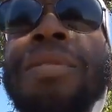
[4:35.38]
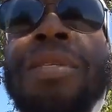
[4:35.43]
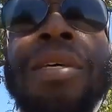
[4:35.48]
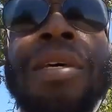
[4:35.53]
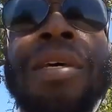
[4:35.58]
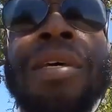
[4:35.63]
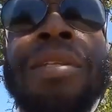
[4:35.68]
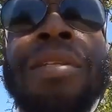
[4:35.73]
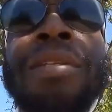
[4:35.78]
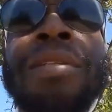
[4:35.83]

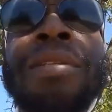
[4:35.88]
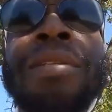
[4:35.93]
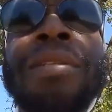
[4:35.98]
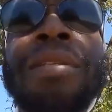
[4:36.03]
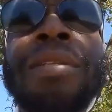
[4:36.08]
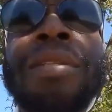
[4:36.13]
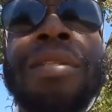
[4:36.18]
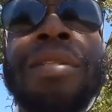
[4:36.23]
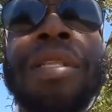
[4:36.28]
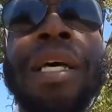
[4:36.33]
then
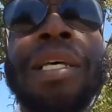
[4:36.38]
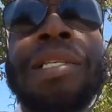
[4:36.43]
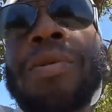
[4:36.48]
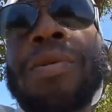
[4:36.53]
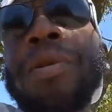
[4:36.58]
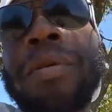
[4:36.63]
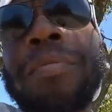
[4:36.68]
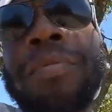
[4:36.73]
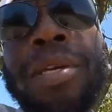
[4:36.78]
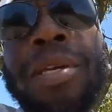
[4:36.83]
that's
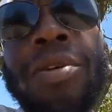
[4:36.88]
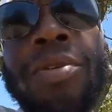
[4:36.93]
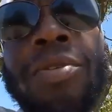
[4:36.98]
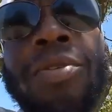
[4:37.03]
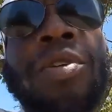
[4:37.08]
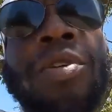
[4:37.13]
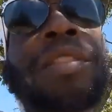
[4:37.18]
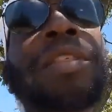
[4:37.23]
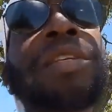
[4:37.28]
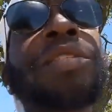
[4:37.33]
going to be you.
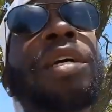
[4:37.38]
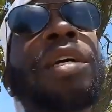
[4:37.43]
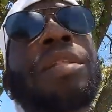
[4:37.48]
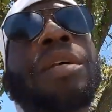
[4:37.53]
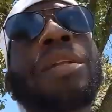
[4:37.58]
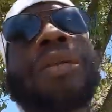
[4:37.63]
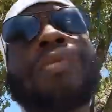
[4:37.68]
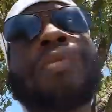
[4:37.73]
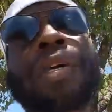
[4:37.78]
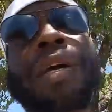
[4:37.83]
You have to
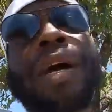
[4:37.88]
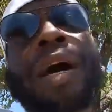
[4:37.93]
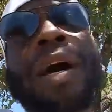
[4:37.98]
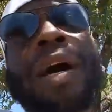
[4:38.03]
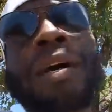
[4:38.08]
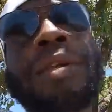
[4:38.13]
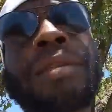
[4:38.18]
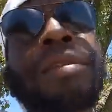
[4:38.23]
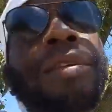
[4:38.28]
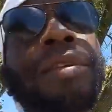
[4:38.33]
take that up with
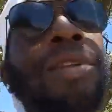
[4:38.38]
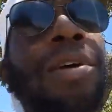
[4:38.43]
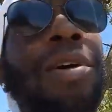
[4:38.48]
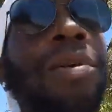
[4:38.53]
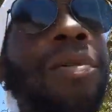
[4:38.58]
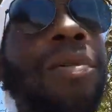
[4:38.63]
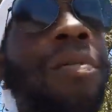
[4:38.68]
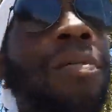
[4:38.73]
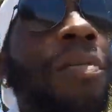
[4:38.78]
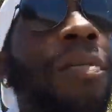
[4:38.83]
God, you
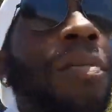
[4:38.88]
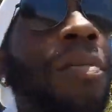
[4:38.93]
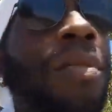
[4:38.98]
know.